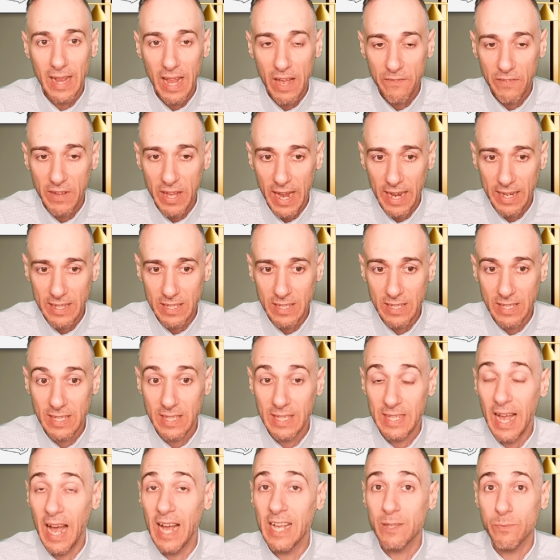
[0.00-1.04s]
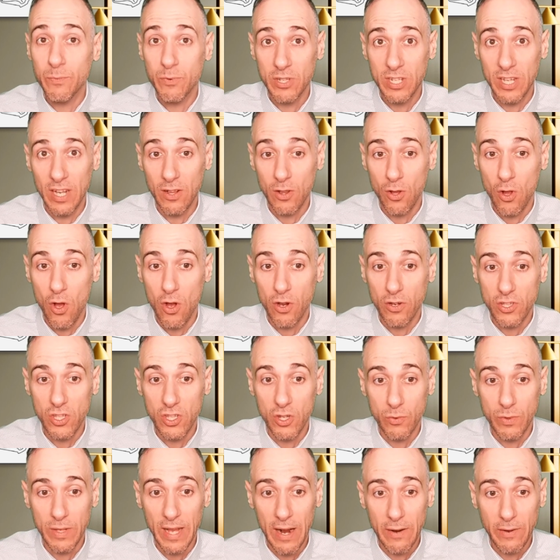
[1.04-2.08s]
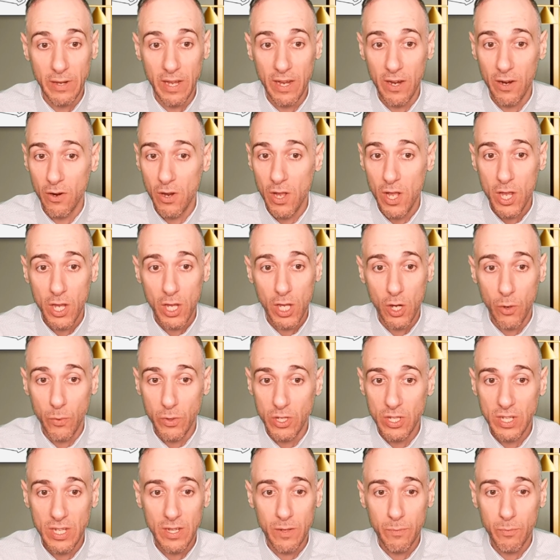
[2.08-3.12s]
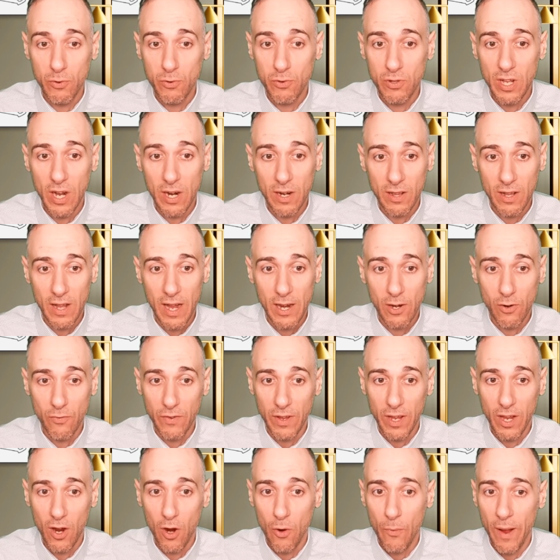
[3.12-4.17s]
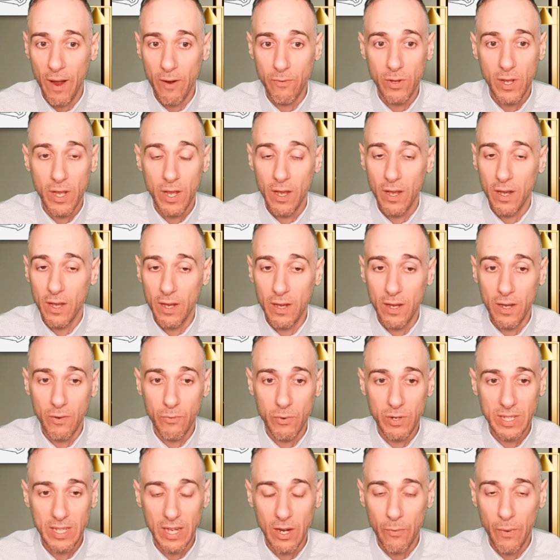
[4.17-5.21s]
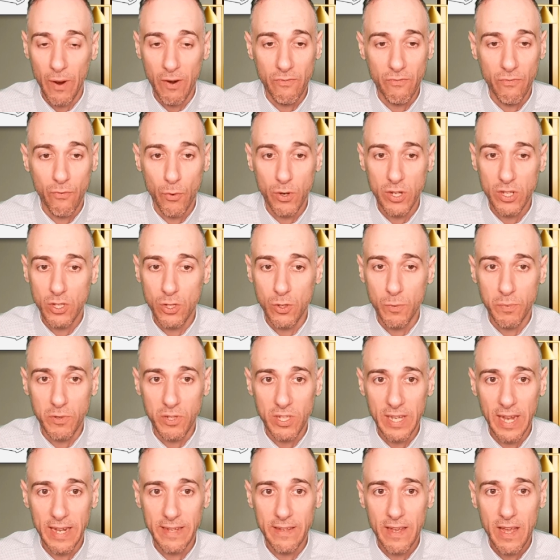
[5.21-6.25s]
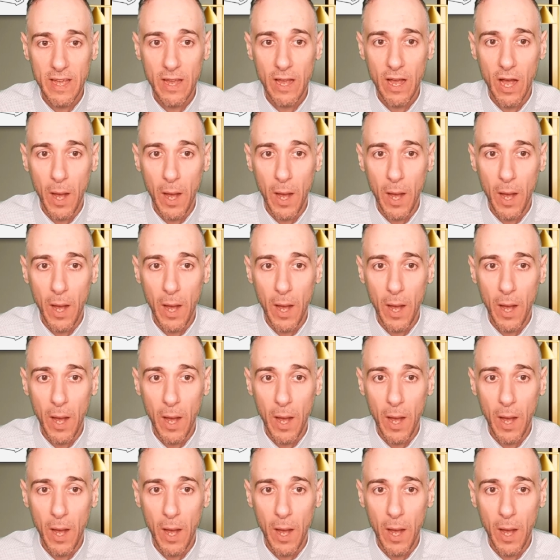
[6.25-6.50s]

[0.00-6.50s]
left axis is as percent long. So down here, when you see the blue dotted line over here around around 42%.